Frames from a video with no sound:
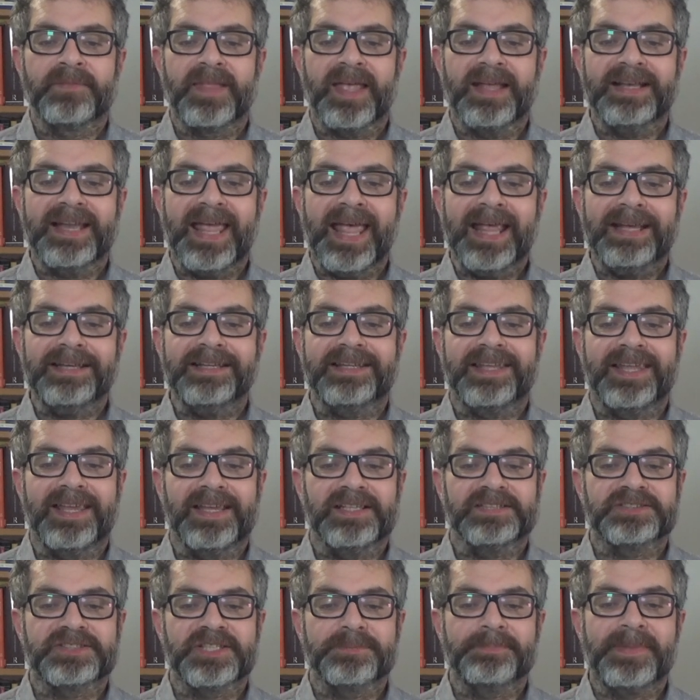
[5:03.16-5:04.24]
In any
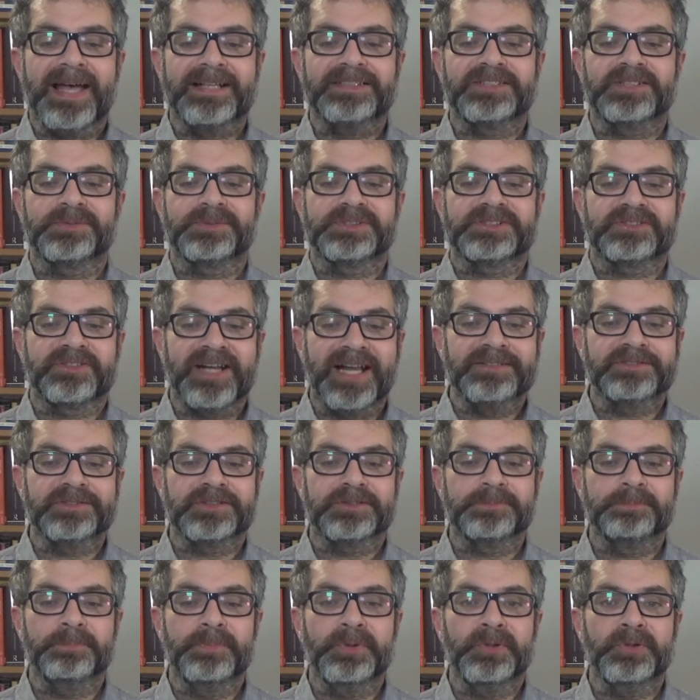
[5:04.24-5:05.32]
case, the matter was
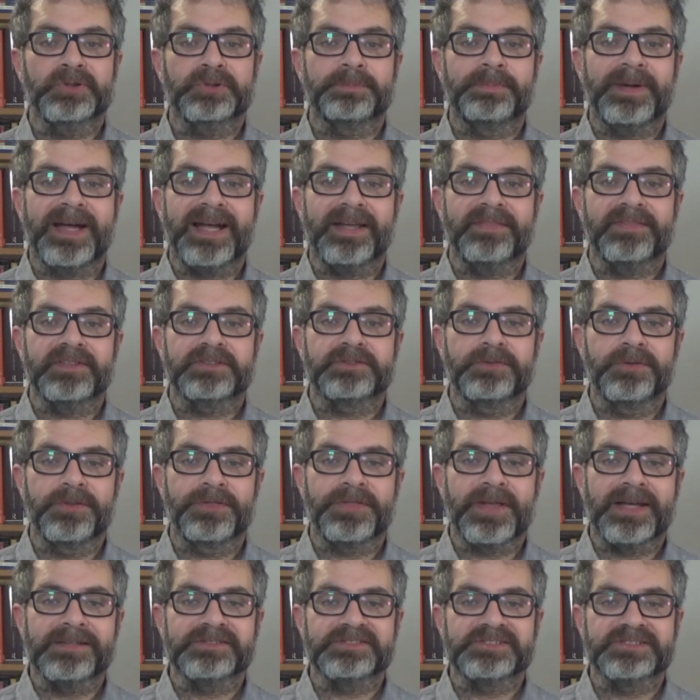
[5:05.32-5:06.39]
rendered moot by the
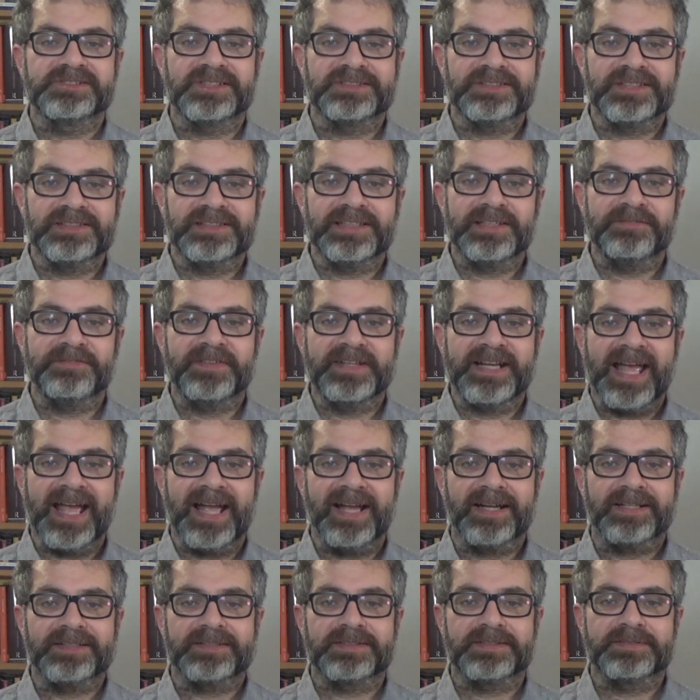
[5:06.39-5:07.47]
2011
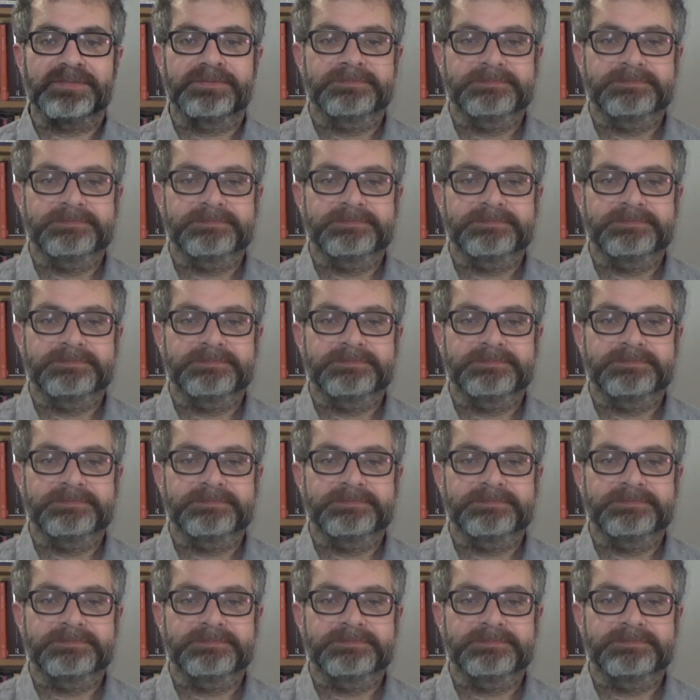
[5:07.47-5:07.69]
Act.